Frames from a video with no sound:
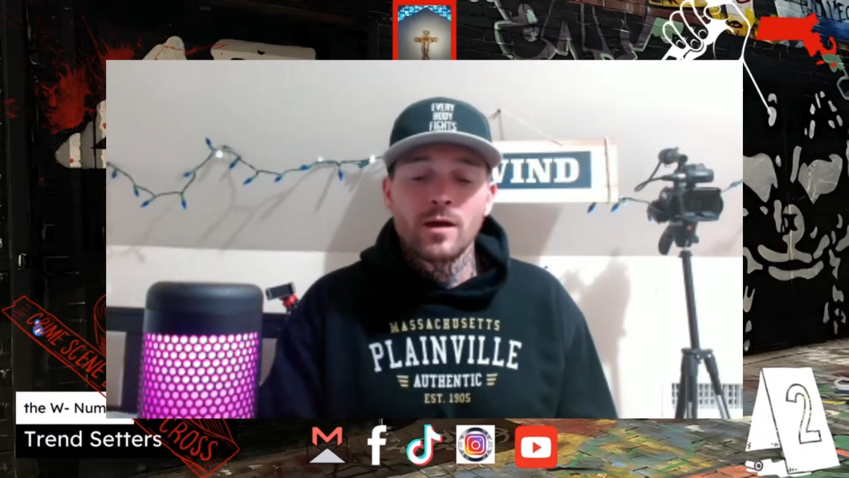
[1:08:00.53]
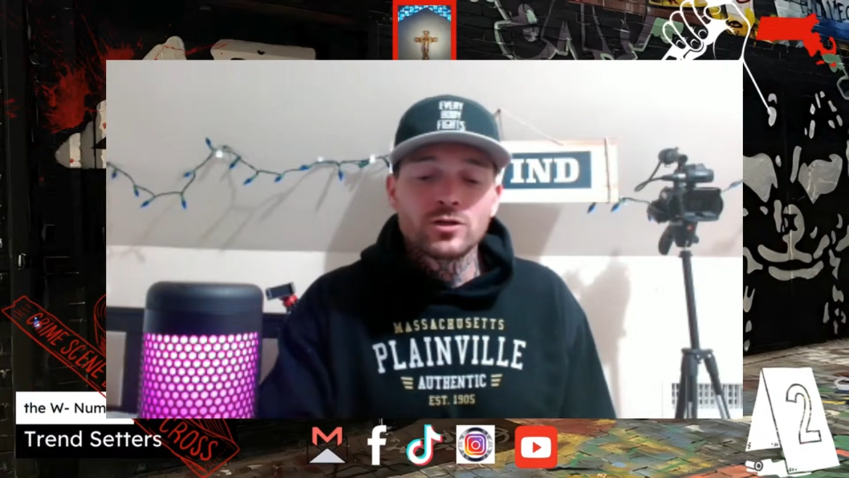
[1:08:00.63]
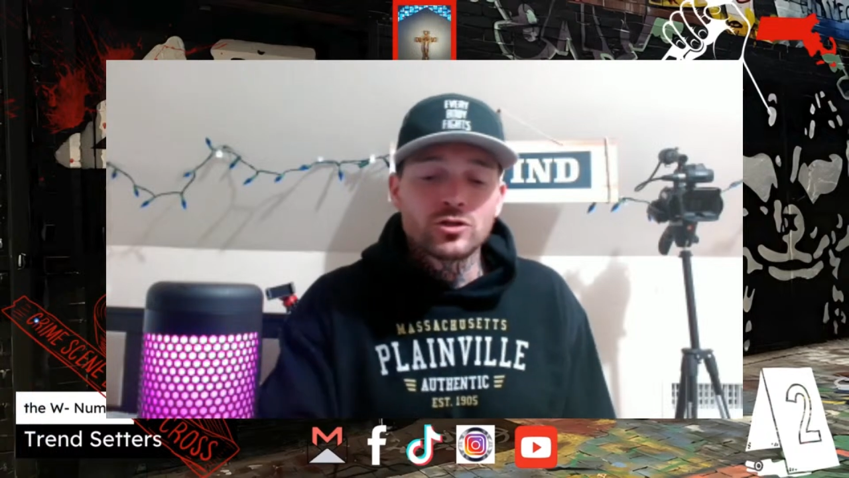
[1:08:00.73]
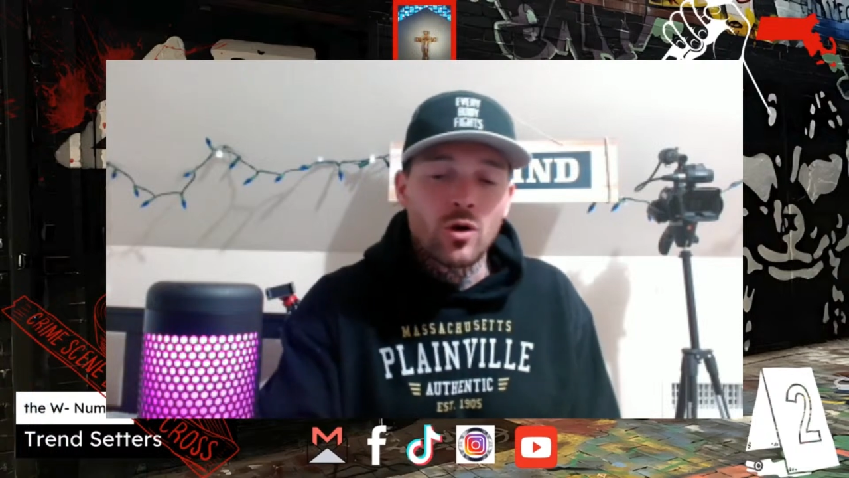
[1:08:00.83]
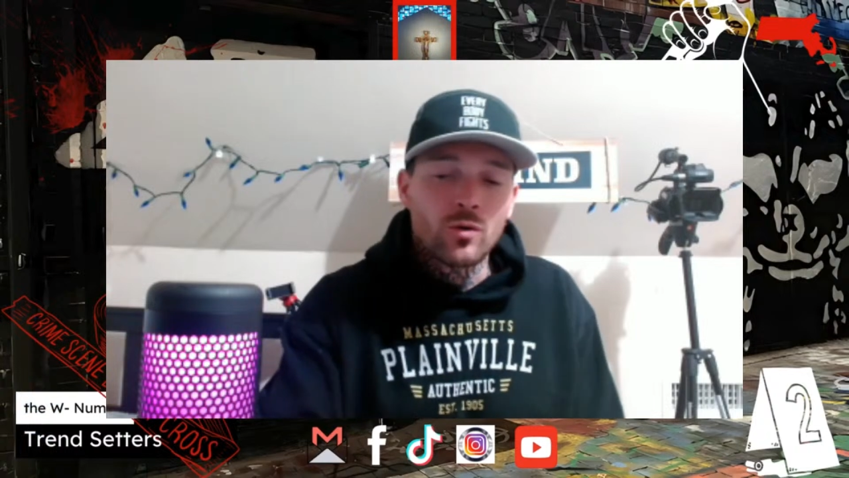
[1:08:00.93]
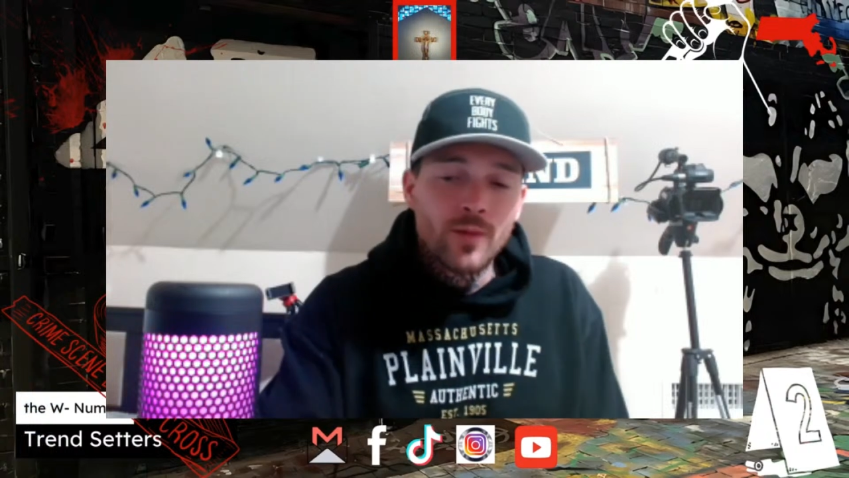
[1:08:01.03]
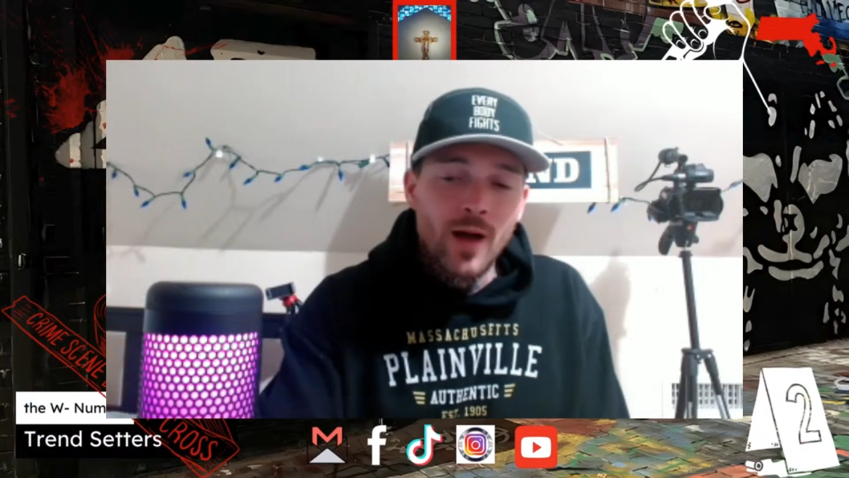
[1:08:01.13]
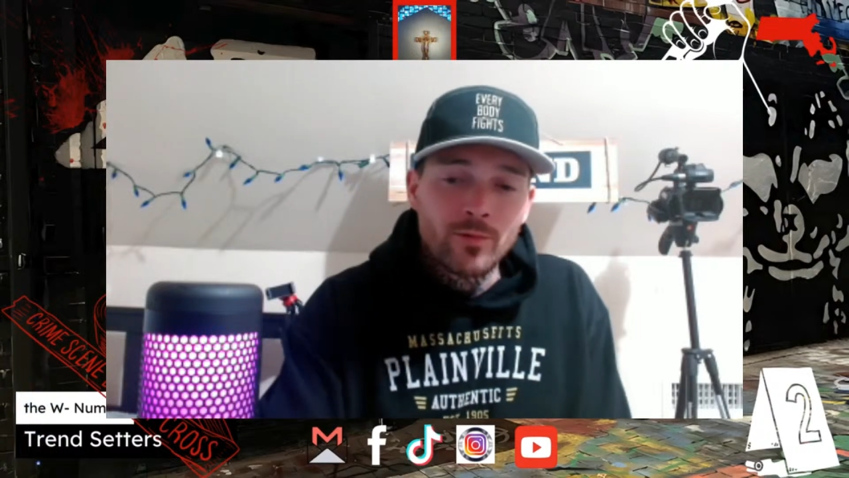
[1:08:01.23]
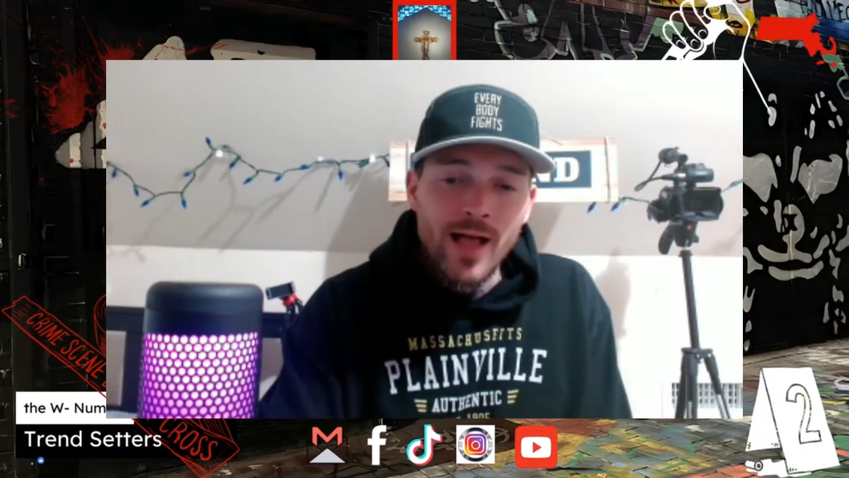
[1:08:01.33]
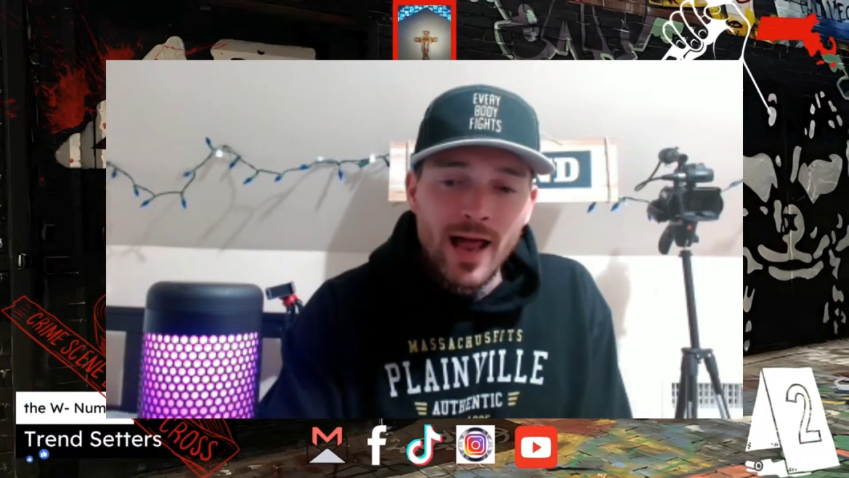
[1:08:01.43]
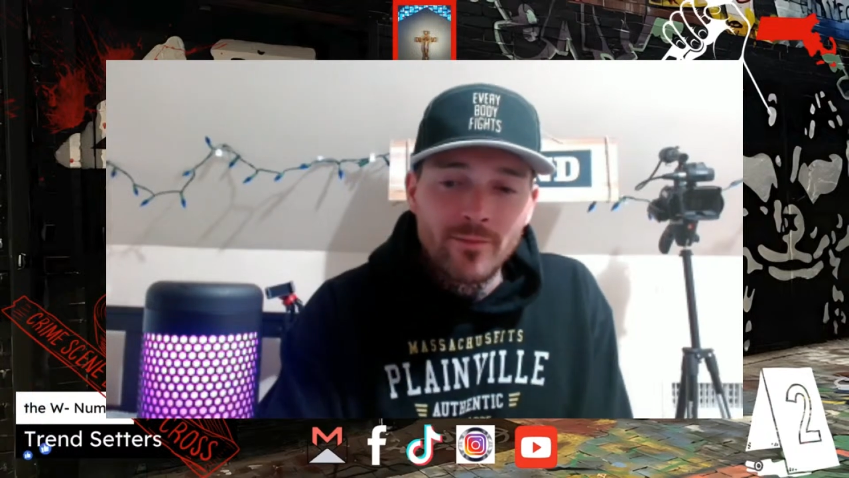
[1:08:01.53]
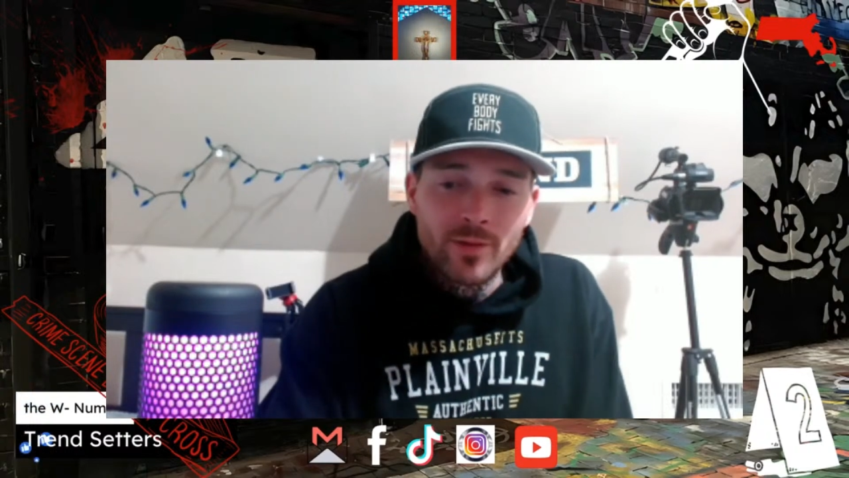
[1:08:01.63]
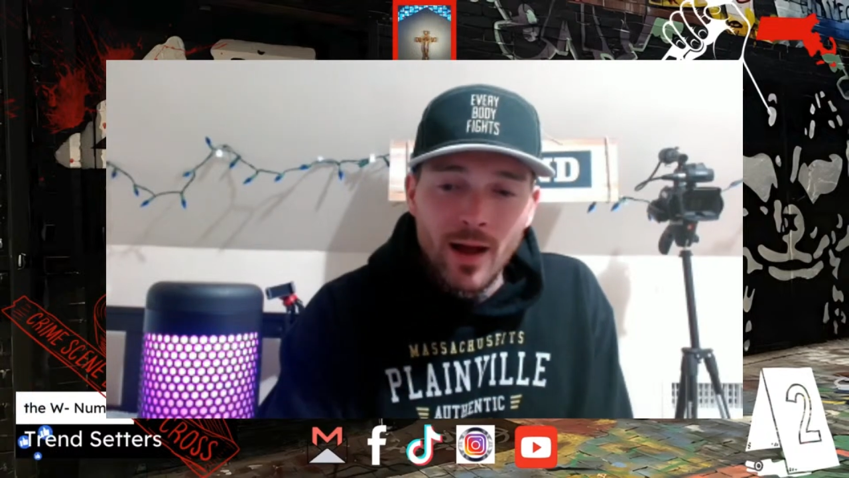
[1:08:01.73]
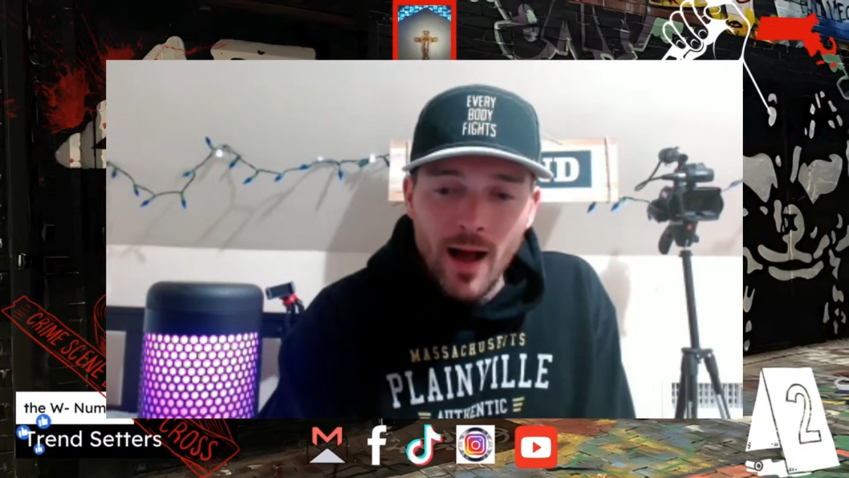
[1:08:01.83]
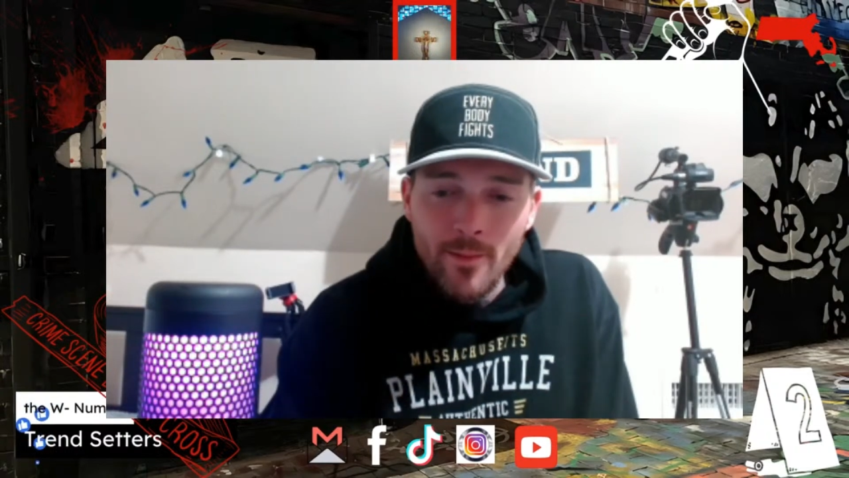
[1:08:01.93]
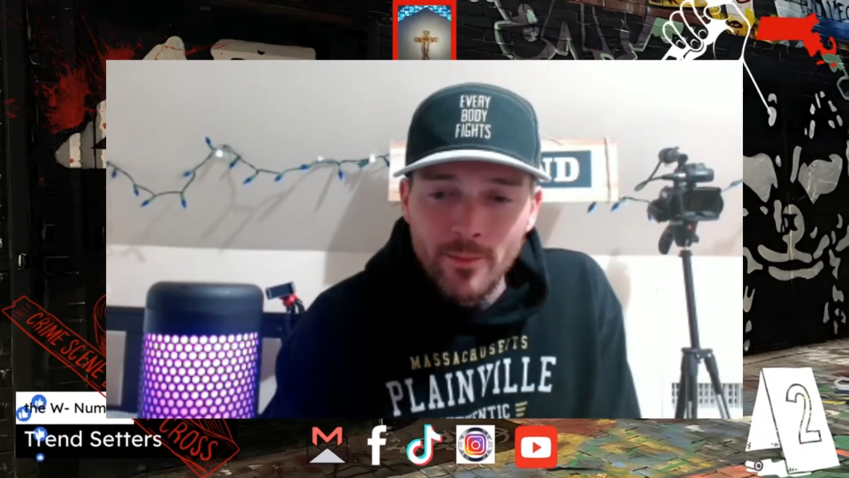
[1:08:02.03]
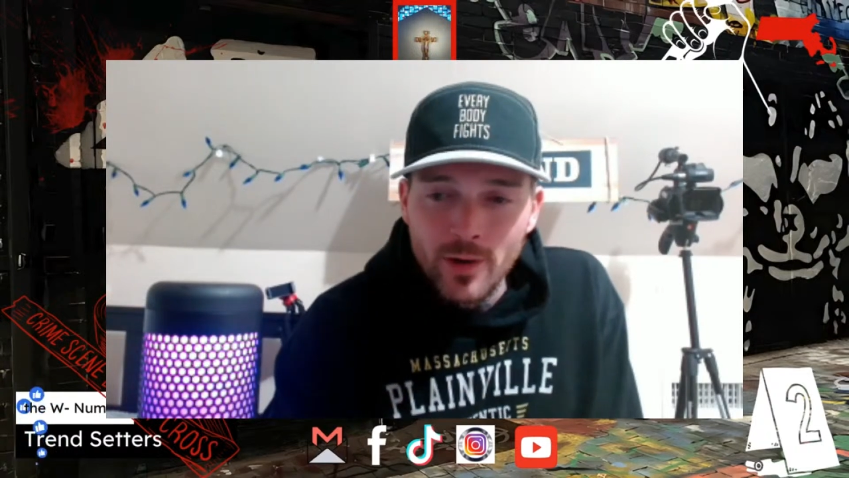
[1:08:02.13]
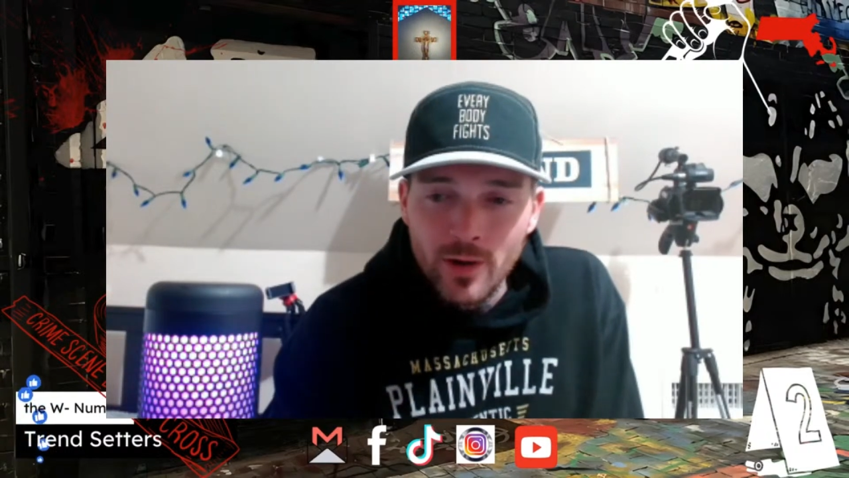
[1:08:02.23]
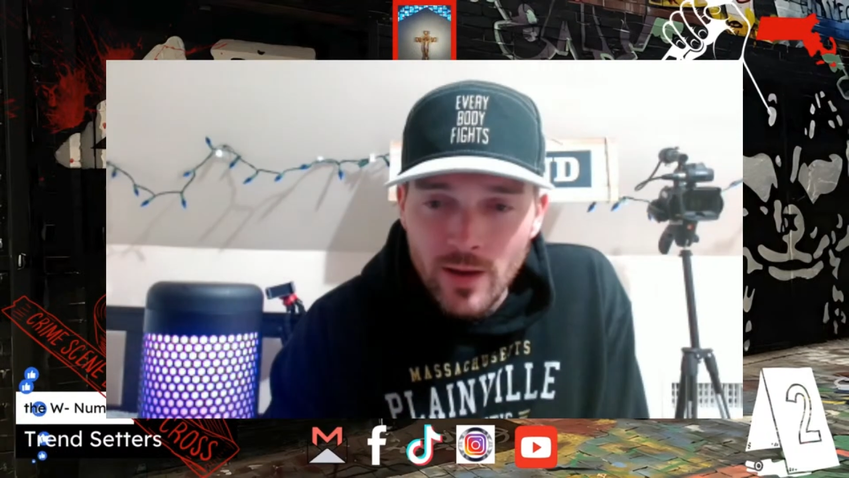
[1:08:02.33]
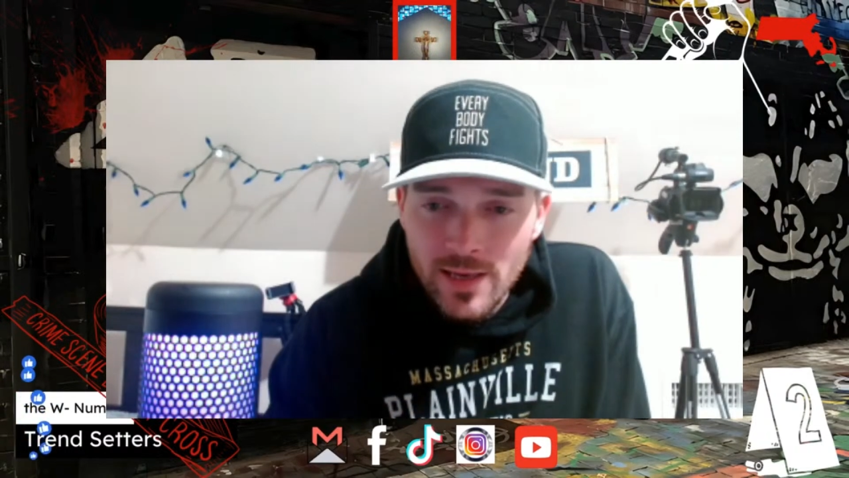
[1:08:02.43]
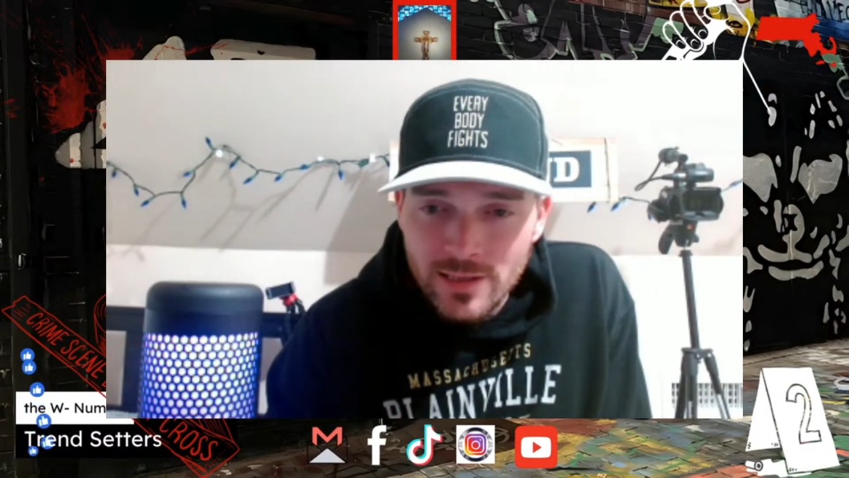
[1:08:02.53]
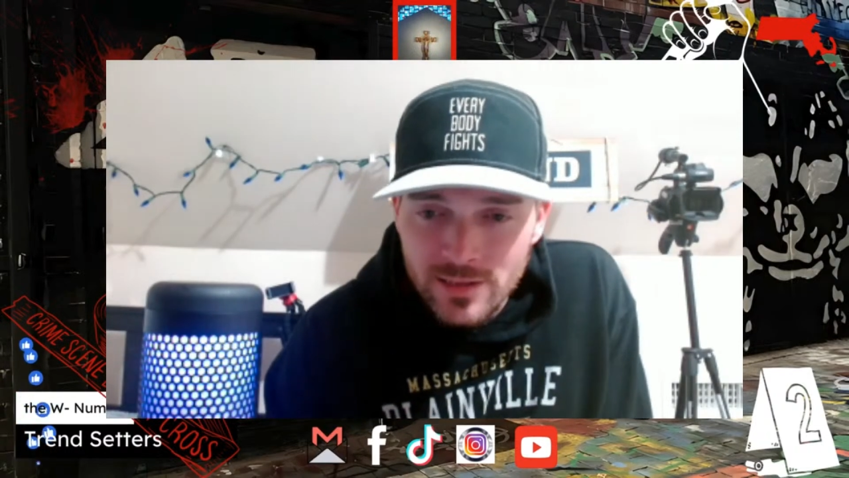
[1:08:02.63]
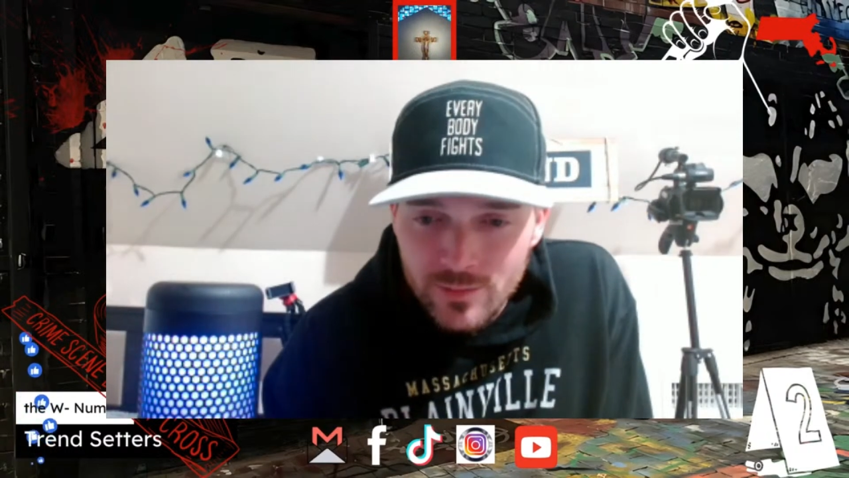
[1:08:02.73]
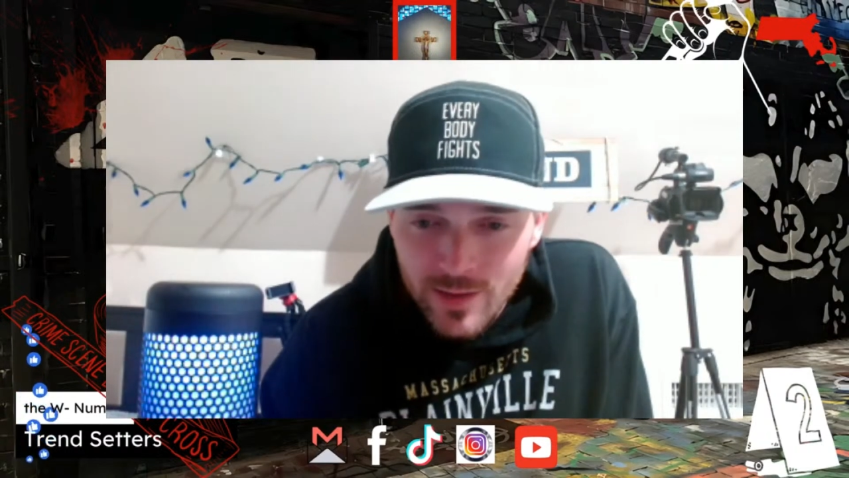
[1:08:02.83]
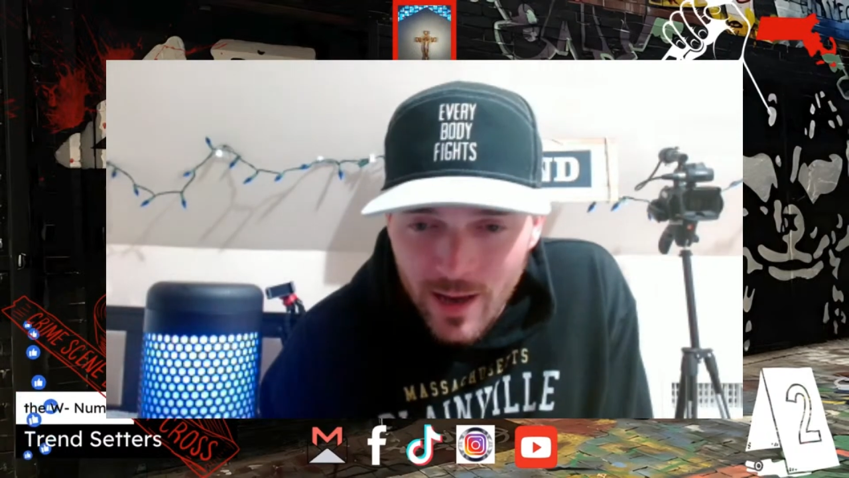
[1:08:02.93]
So I'm glad I'm gonna answer some.